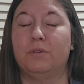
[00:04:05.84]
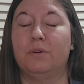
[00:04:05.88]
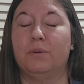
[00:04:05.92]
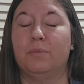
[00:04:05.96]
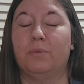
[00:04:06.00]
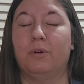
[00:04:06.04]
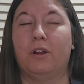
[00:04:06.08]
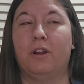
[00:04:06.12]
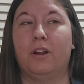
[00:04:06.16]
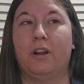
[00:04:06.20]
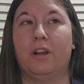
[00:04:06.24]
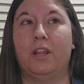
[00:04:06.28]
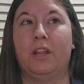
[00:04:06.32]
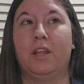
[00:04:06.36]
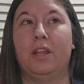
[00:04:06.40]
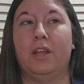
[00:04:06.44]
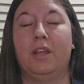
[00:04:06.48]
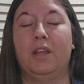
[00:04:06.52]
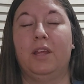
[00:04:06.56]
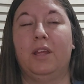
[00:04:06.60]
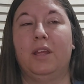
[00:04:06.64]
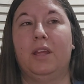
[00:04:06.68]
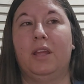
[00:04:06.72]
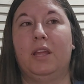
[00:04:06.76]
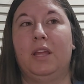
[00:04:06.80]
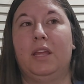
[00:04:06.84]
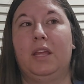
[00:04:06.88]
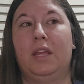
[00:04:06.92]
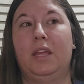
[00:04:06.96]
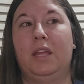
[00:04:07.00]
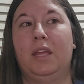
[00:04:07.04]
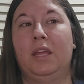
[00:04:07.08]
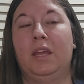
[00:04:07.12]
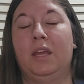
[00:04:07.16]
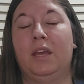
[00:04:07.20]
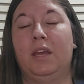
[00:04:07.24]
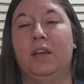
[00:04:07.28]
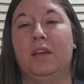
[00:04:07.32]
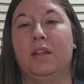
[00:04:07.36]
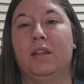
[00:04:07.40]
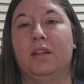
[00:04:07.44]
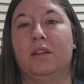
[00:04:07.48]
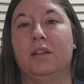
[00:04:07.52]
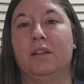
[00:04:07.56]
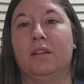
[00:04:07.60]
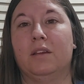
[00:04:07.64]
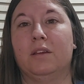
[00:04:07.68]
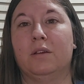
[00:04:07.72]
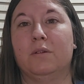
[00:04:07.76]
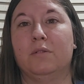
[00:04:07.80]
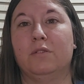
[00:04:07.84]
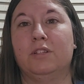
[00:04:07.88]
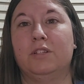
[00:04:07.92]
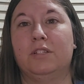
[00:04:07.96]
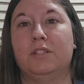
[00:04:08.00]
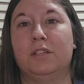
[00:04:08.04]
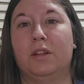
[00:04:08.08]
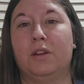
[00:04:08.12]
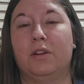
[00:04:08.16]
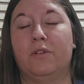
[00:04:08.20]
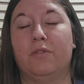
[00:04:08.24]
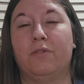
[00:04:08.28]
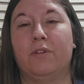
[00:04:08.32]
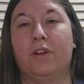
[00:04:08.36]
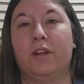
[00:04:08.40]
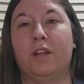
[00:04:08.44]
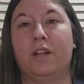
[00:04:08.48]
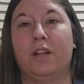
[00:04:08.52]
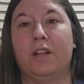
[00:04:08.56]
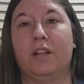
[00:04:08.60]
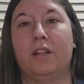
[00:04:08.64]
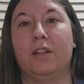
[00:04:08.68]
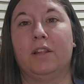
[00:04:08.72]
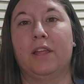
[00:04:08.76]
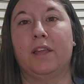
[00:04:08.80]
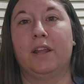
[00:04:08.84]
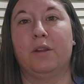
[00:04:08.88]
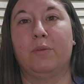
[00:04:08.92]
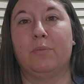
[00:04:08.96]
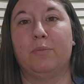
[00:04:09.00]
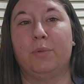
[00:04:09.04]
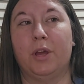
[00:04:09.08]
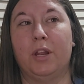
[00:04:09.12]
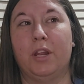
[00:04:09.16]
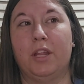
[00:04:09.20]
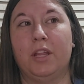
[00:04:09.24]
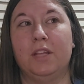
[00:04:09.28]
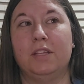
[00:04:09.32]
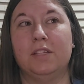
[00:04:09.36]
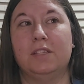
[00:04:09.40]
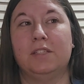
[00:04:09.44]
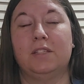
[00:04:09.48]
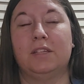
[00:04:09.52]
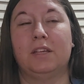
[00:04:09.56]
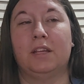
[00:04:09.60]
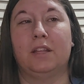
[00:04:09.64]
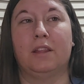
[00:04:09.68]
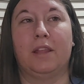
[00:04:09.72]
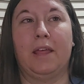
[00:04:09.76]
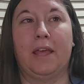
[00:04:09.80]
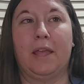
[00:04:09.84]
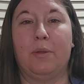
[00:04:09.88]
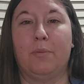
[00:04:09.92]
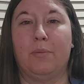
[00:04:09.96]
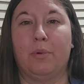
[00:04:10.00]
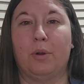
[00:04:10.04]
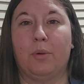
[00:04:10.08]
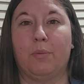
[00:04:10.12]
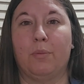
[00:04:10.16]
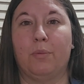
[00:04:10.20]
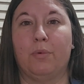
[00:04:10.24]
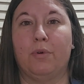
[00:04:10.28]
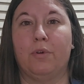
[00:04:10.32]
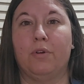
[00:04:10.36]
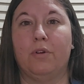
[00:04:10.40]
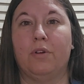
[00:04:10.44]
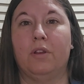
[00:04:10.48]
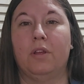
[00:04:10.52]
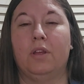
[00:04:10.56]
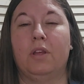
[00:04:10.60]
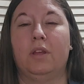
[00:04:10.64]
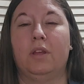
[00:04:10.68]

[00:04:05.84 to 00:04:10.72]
a party, and she said her friend liked bunnies and light purple.